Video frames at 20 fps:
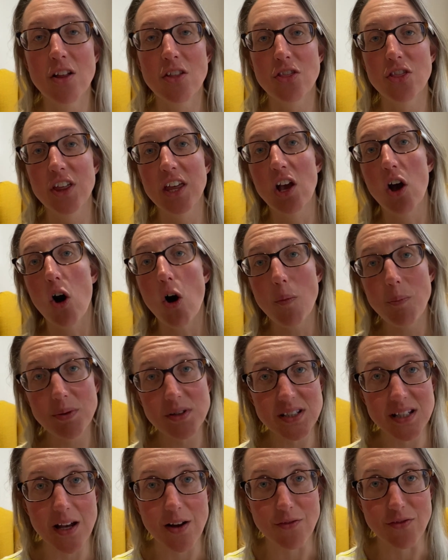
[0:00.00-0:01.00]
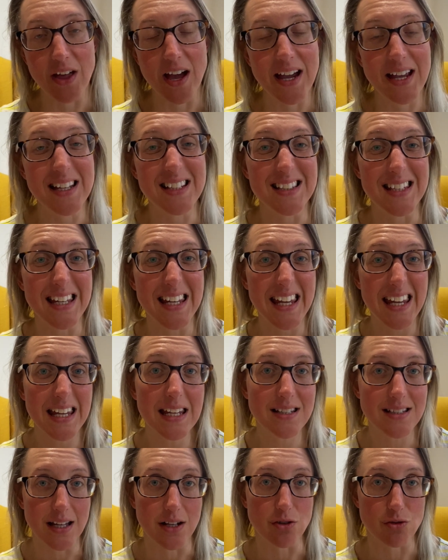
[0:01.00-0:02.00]
The opposite of that is the
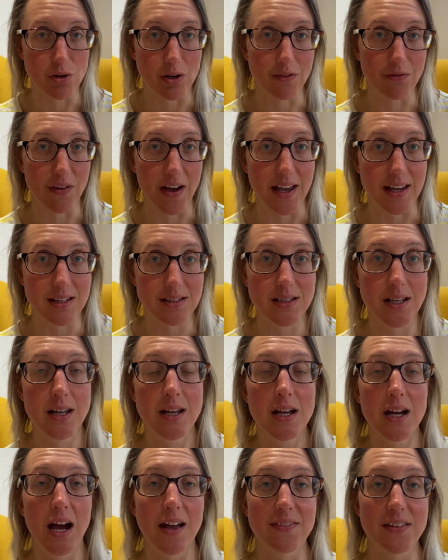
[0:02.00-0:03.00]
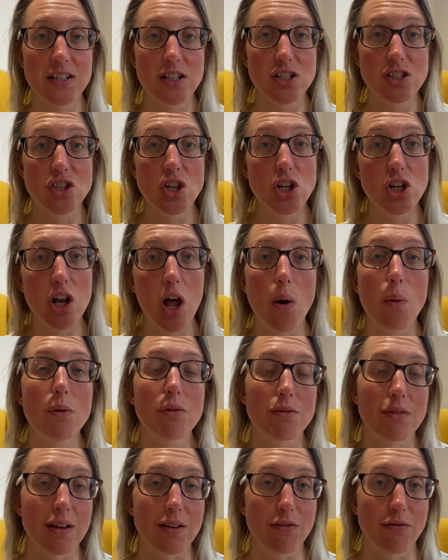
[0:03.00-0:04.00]
eccentric phase, and this is the
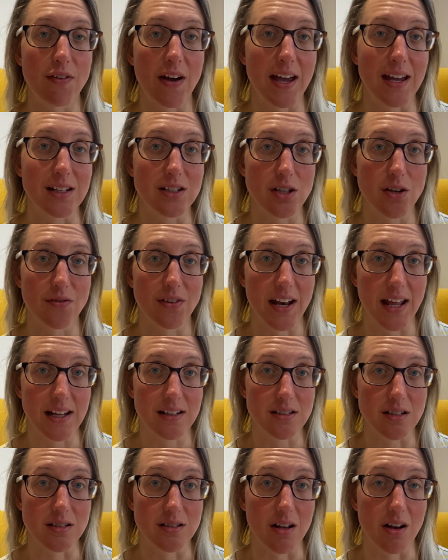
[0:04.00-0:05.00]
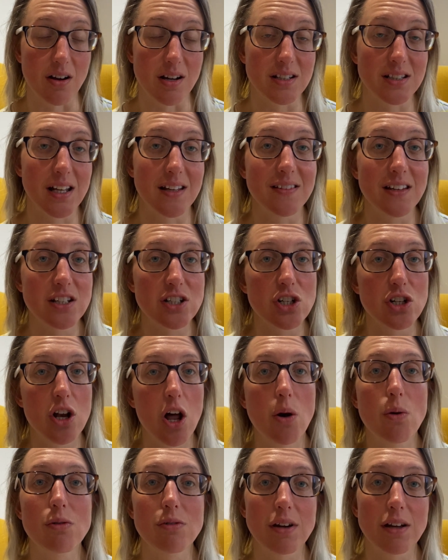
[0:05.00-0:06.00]
lowering phase of an exercise. And this
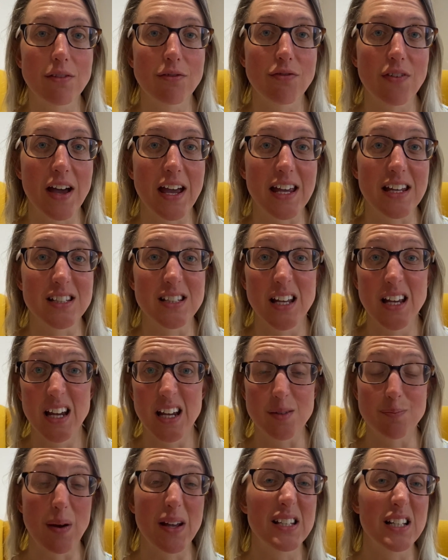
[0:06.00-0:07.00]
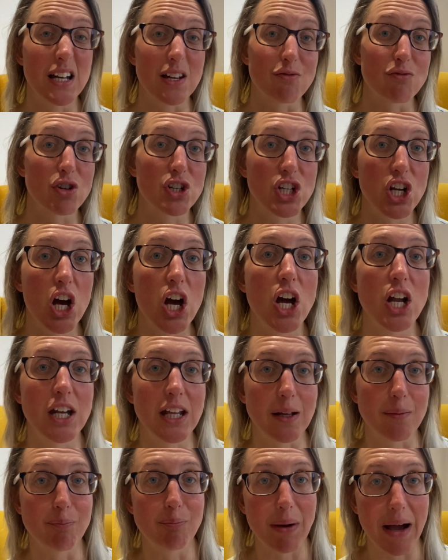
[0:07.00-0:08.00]
lowering phase is basically
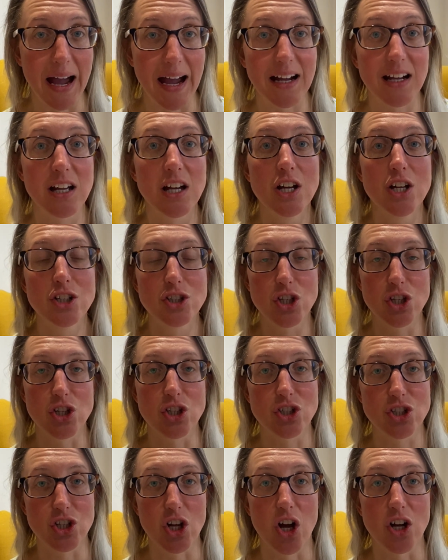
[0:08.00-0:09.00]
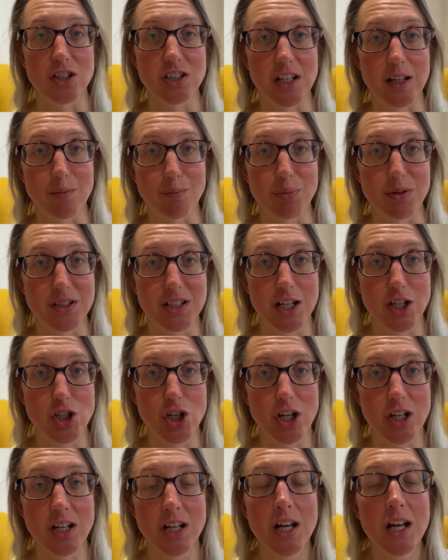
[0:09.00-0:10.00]
returning back to the starting
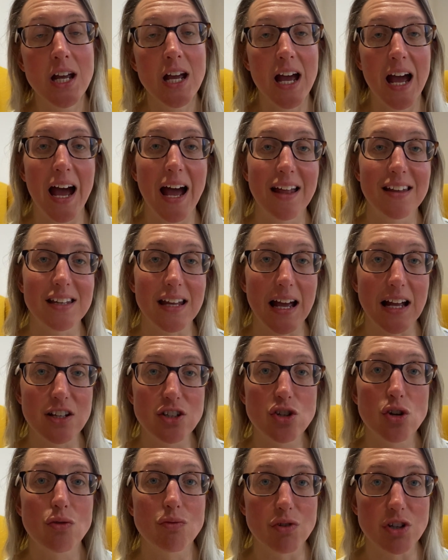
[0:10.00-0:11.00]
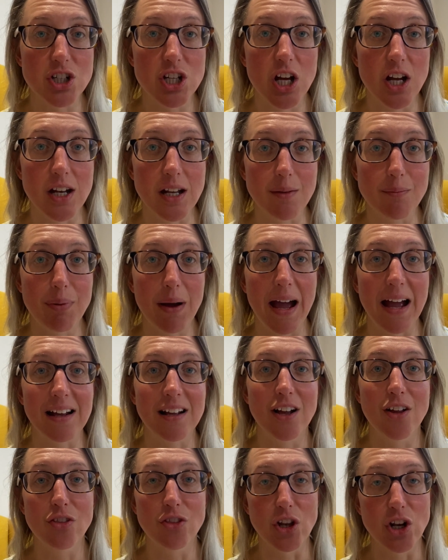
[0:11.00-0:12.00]
position. And as you're returning
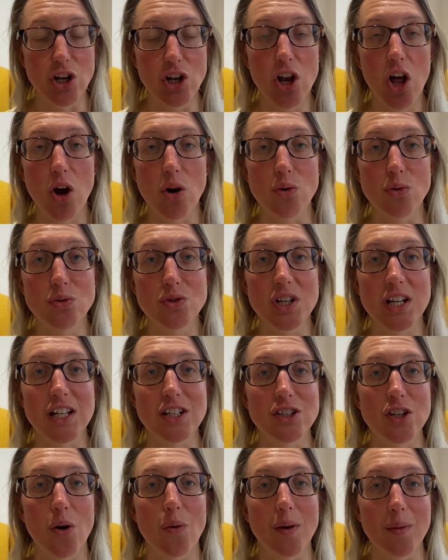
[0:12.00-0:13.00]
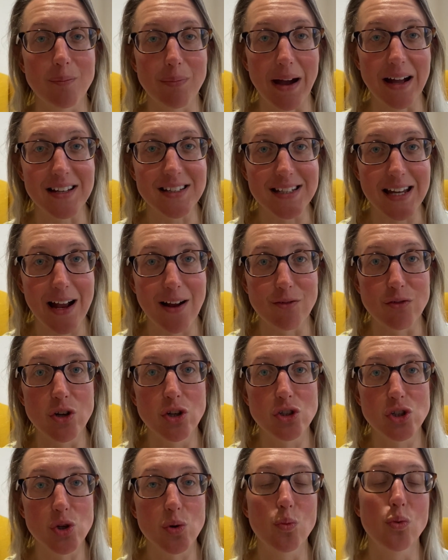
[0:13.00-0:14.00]
back, the load is going back down
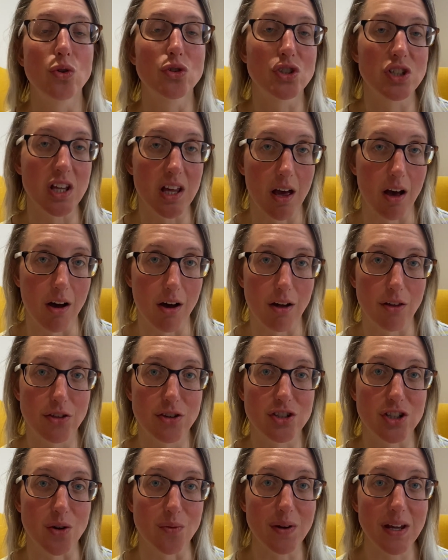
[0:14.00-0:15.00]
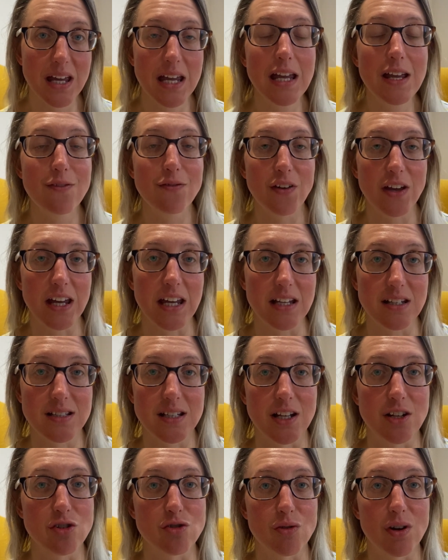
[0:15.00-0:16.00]
towards the earth. So E for
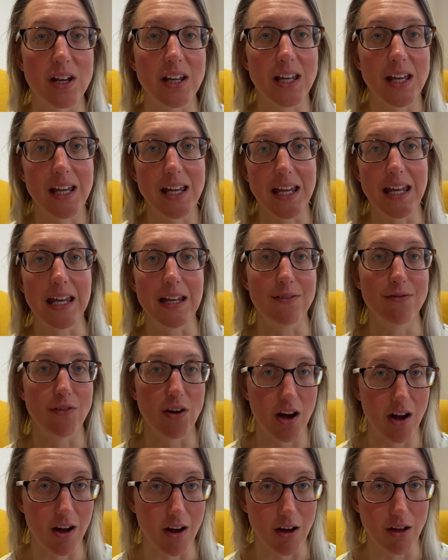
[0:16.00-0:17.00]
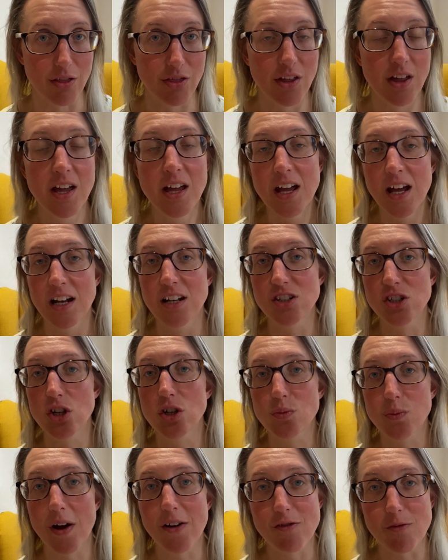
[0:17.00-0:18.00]
eccentric, E for earth. And it's a
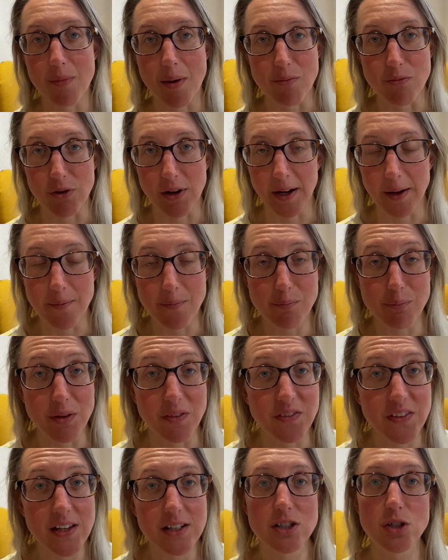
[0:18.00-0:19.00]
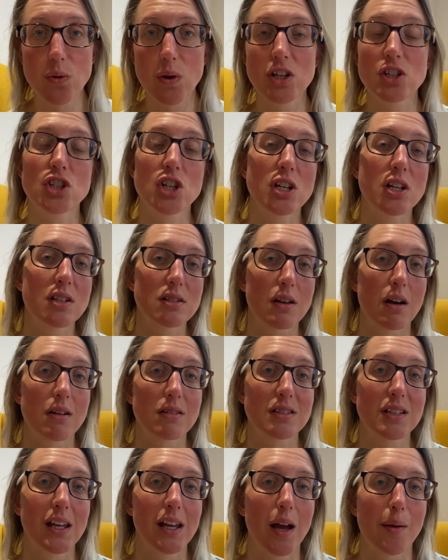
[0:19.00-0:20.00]
good way of remembering it. But this question is
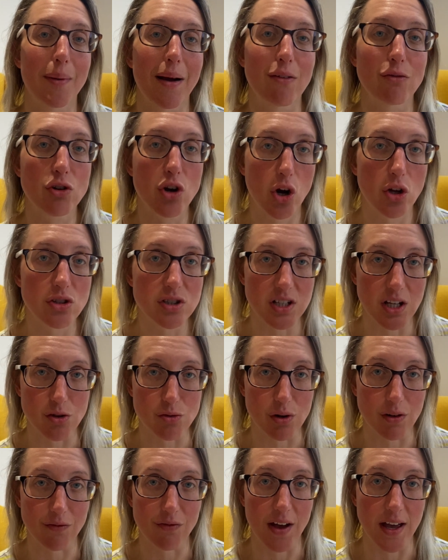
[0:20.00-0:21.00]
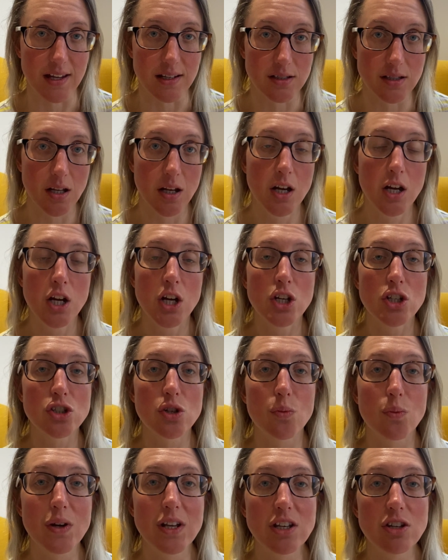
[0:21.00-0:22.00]
asking about concentric phase.
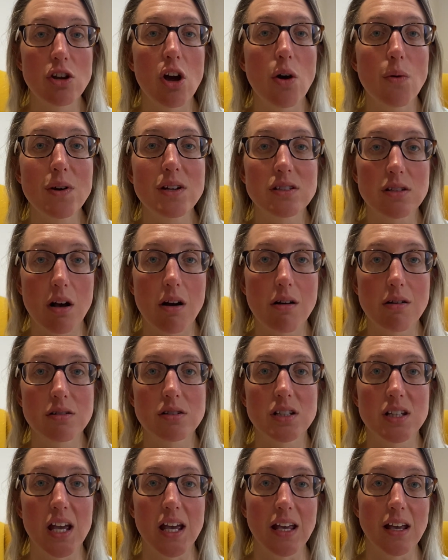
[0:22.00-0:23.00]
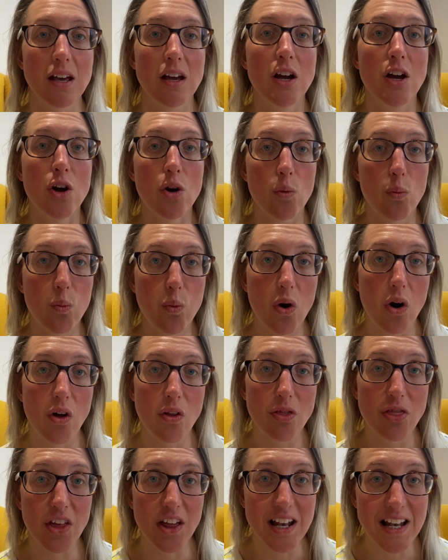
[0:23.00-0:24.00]
So we know it's asking
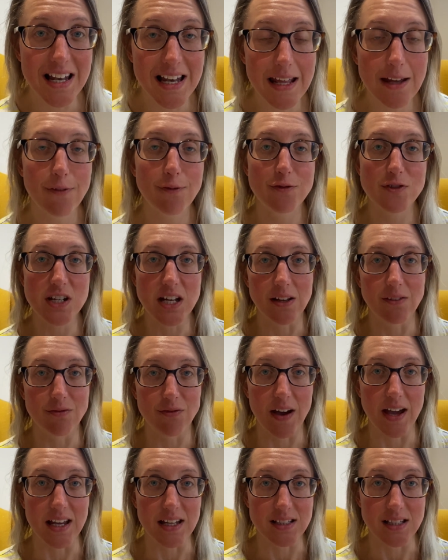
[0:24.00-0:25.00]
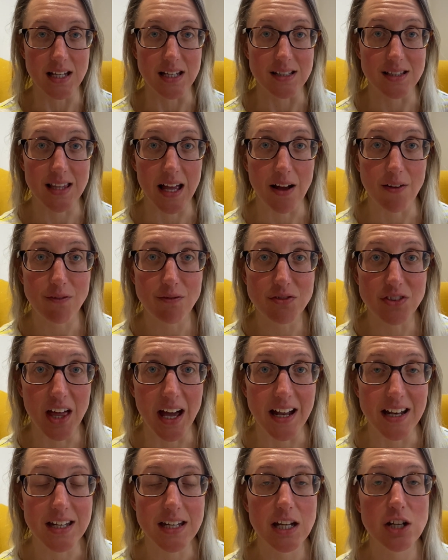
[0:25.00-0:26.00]
what the lifting phase is, that the
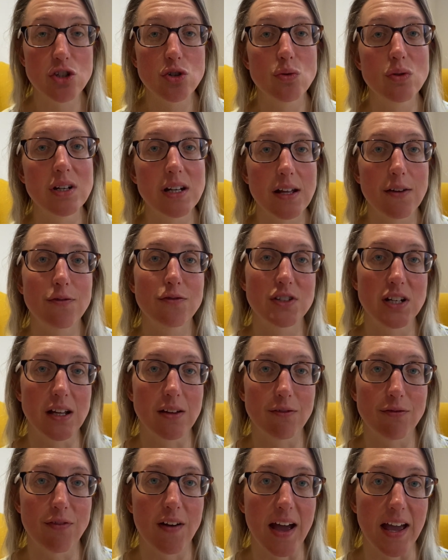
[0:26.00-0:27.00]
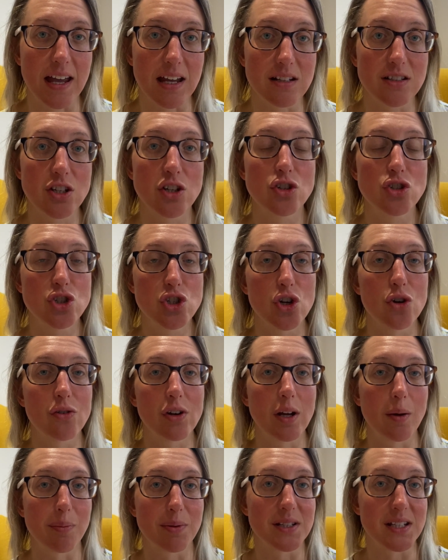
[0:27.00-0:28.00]
initial lifting phase
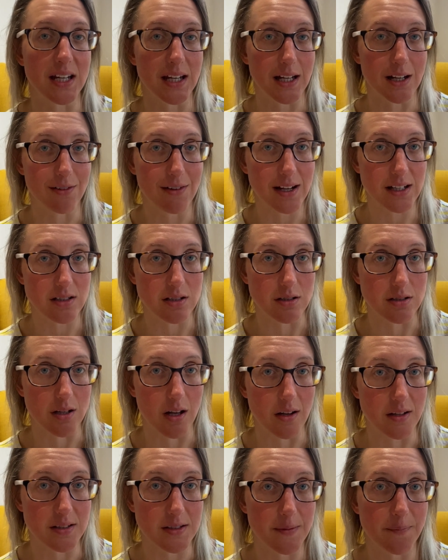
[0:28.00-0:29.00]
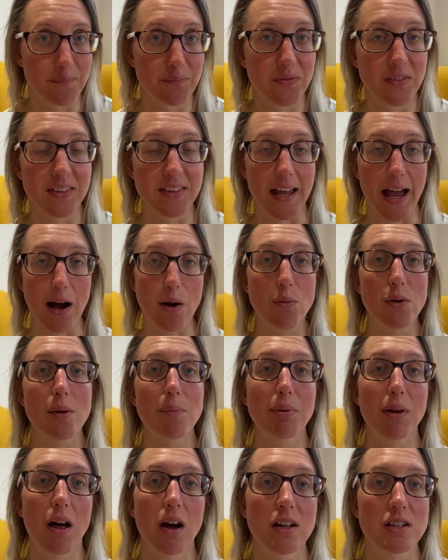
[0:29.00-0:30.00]
during a particular exercise. Now we
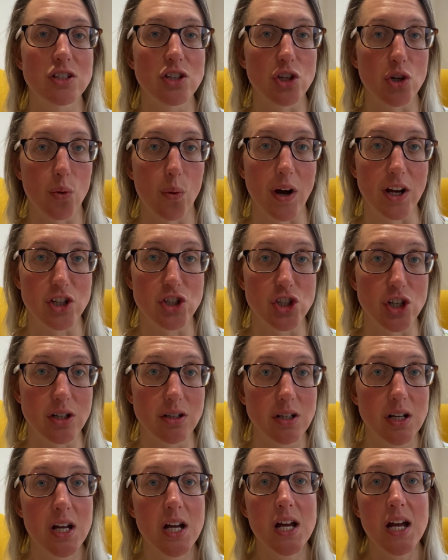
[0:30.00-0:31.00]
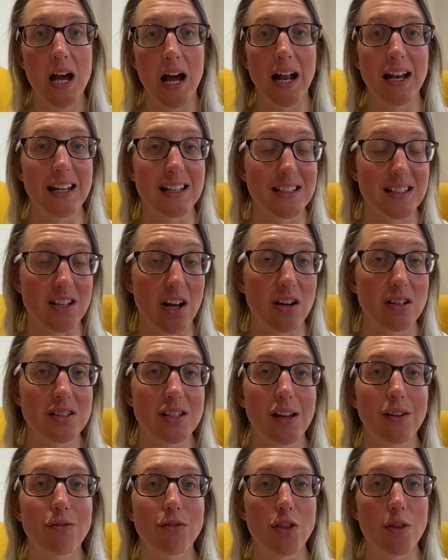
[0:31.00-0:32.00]
apply it to the question, and it's
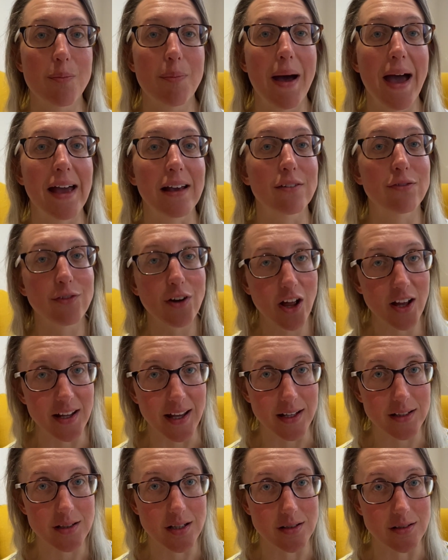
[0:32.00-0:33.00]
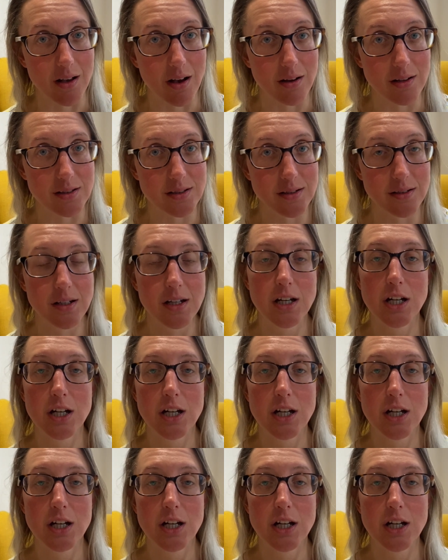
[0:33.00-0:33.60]
asking for the pec fly exercise.